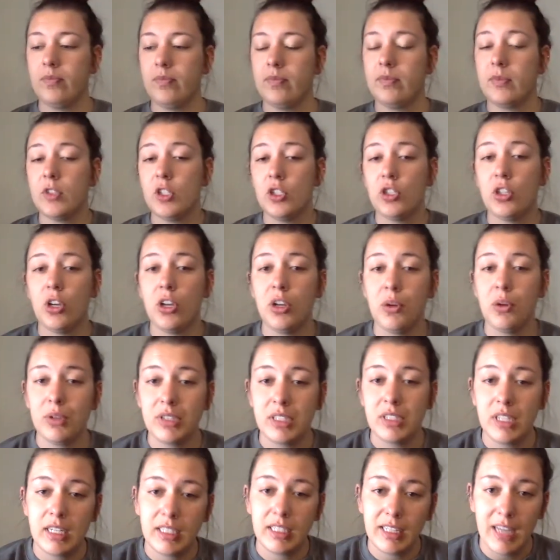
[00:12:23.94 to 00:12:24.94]
show you what's
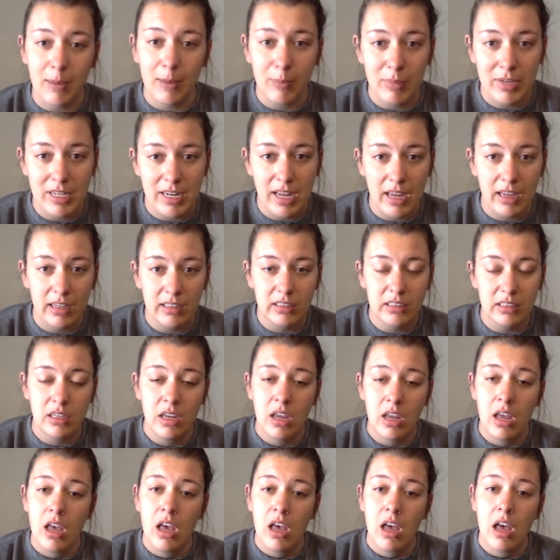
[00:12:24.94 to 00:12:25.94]
going to happen next.
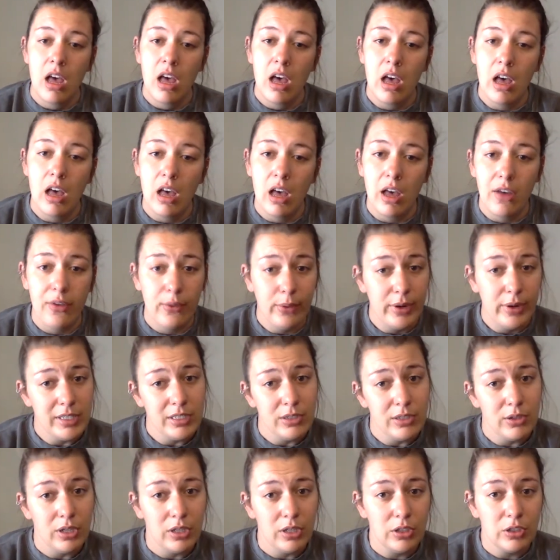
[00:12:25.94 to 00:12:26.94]
Otherwise,
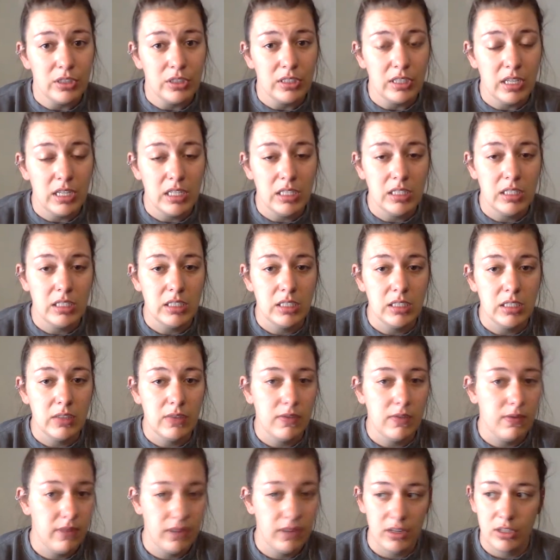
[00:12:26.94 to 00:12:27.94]
you can
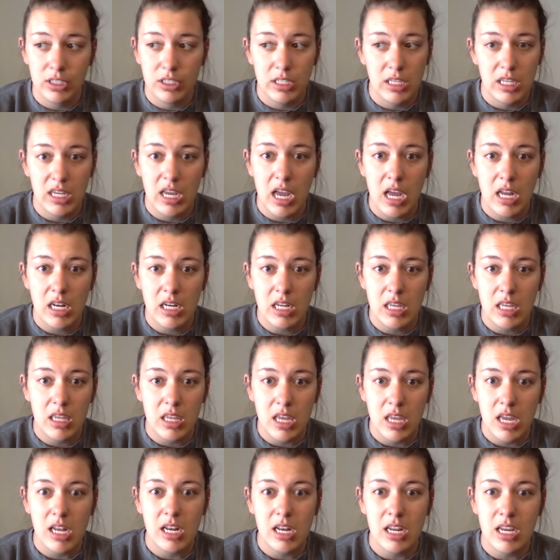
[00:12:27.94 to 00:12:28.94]
finish the end and
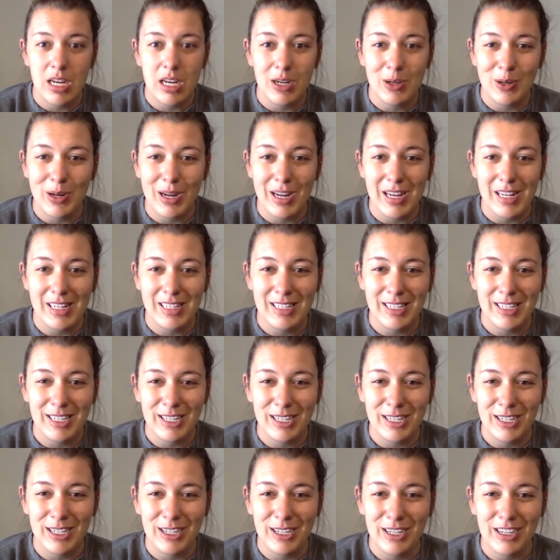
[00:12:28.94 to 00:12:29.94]
then create
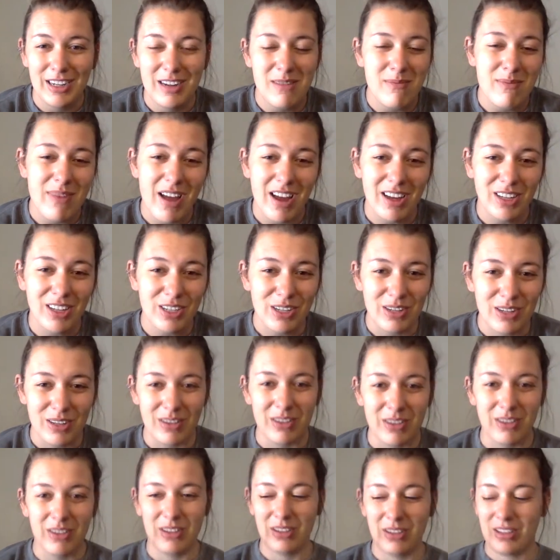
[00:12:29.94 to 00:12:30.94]
your compassion
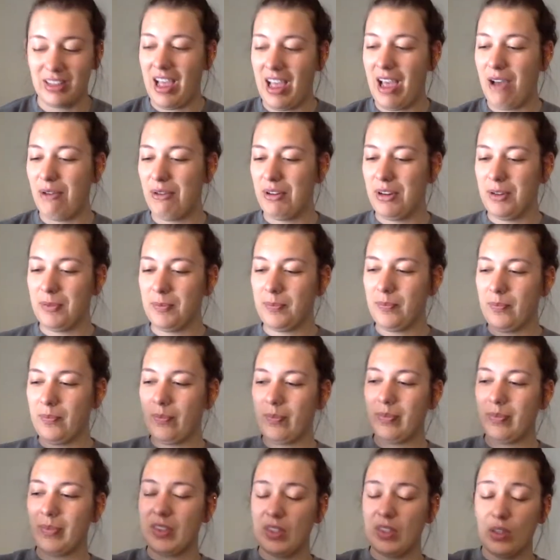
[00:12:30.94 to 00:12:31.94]
cloud.
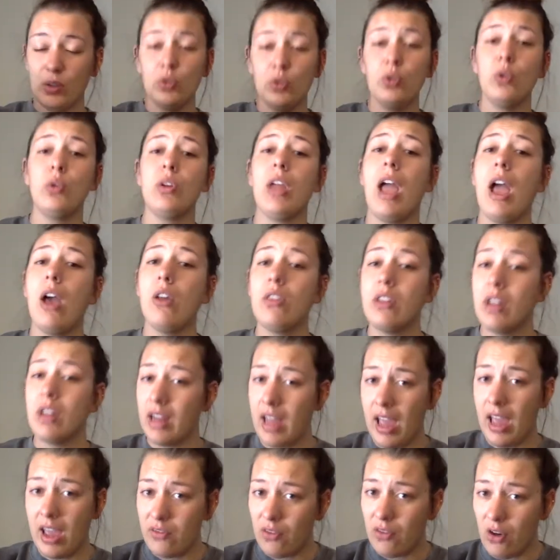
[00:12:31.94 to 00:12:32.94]
So now that I
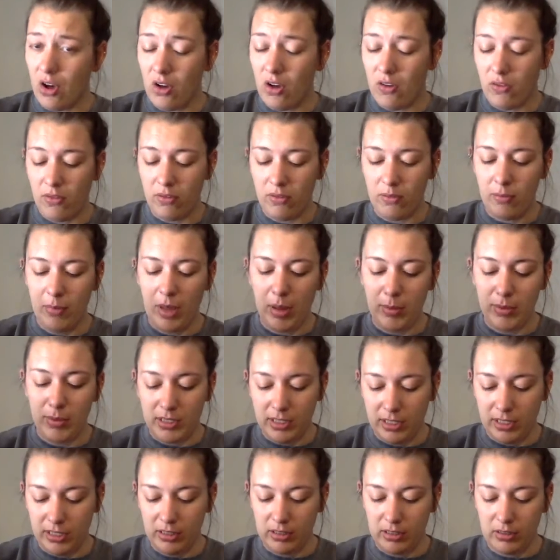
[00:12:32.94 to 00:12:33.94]
have all my
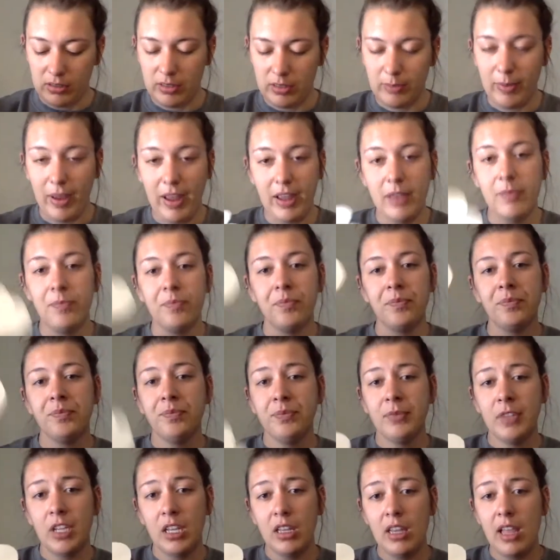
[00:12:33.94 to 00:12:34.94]
materials, my
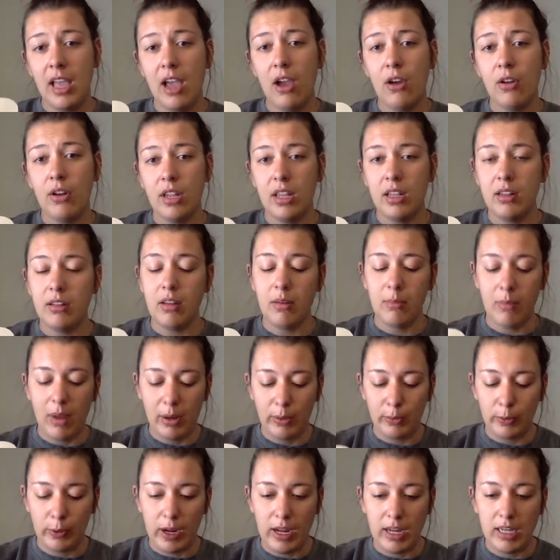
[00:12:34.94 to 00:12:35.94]
cloud and then my
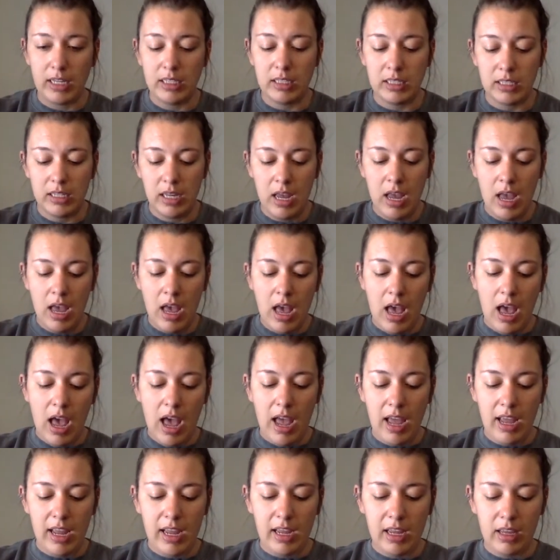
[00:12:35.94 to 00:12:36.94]
rays,
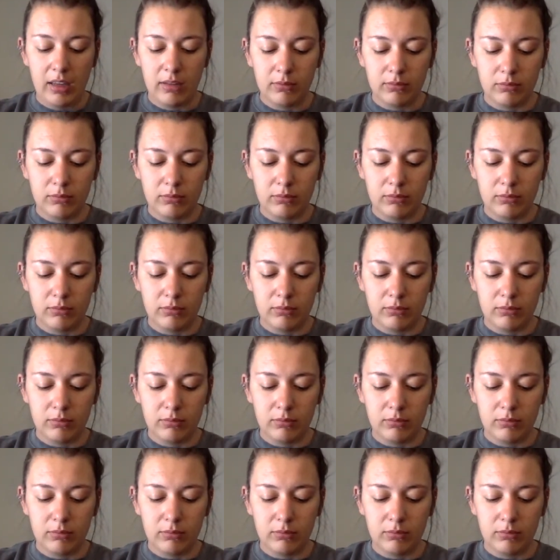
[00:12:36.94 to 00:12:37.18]
I'm